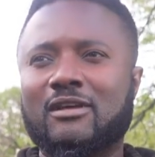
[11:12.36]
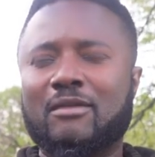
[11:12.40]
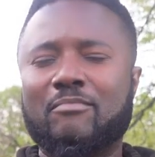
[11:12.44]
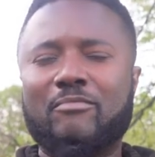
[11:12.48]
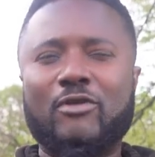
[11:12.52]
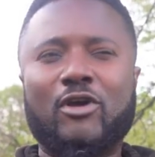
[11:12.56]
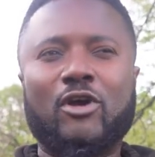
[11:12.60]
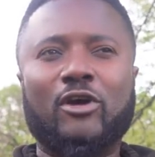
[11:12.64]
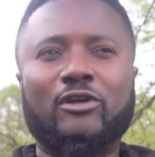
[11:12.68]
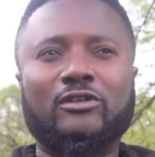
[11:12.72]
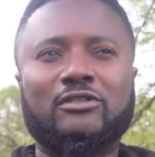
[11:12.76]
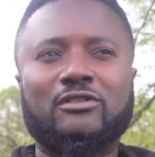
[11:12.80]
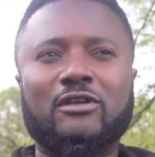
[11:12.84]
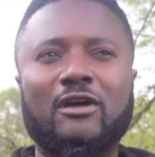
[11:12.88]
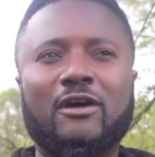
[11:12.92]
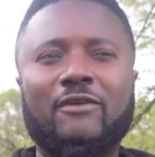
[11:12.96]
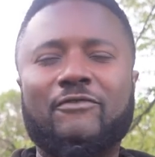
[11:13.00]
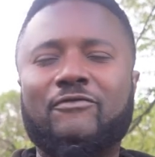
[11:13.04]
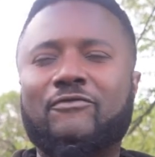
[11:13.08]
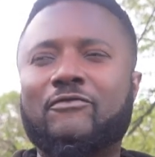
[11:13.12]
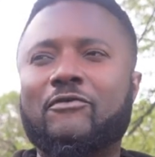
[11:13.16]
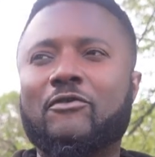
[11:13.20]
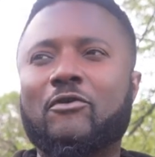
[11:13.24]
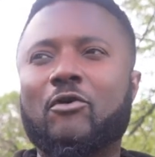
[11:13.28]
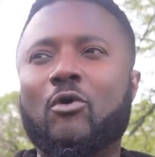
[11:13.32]
because
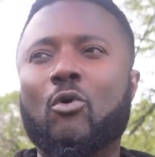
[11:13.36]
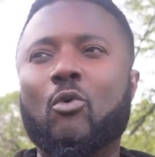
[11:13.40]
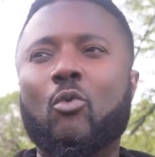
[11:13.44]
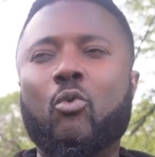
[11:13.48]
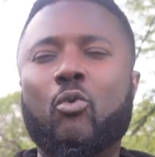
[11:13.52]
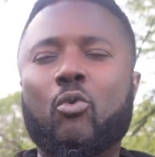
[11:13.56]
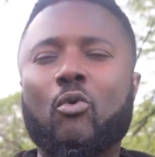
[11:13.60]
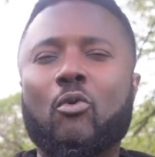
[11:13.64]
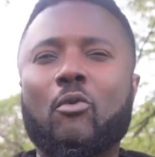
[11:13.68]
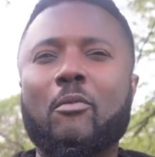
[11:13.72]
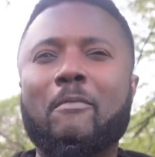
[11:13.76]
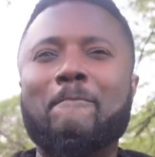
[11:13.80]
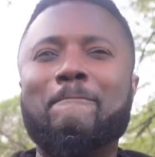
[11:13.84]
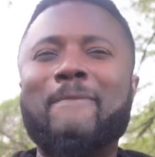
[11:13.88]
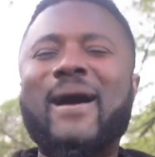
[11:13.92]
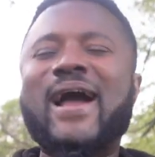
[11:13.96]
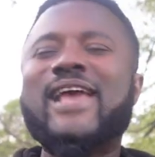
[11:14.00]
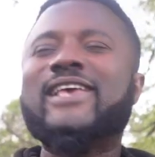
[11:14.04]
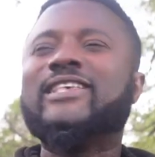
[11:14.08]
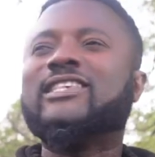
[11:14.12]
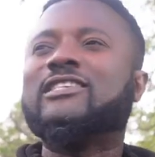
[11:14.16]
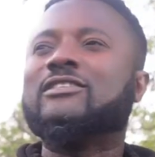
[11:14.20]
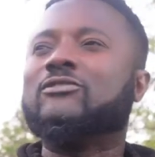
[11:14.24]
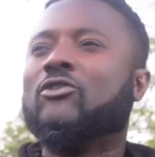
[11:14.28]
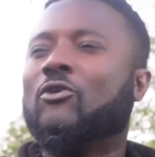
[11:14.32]
of
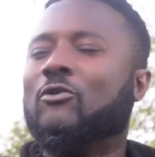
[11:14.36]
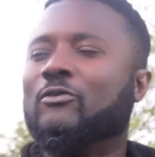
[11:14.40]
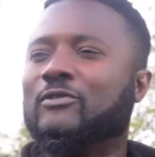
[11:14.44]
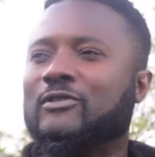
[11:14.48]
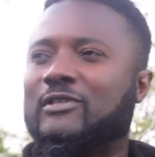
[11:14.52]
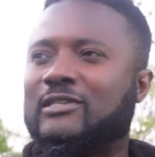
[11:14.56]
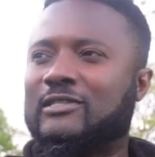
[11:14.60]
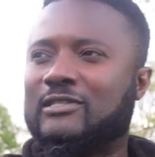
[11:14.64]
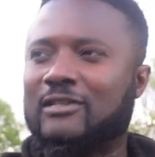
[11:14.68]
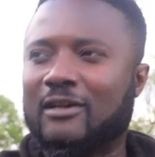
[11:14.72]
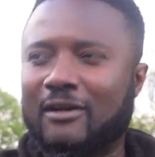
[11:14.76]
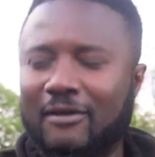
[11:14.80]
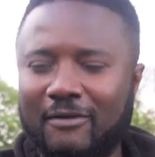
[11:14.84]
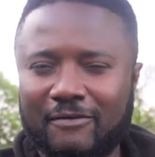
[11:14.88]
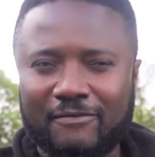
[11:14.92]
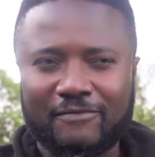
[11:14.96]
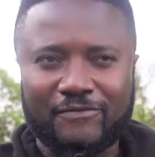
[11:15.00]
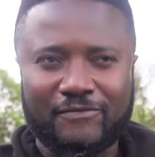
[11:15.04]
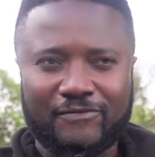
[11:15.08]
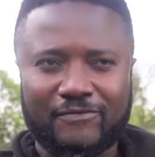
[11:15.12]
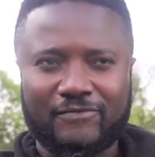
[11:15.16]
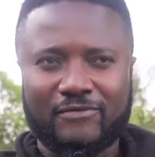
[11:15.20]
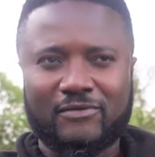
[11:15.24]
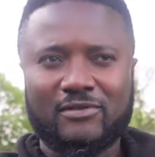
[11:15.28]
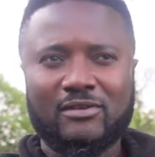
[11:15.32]
my own
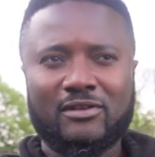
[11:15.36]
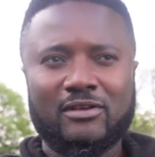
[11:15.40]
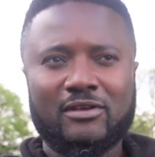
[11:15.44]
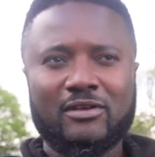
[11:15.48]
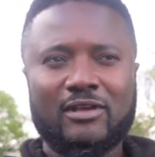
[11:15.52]
self.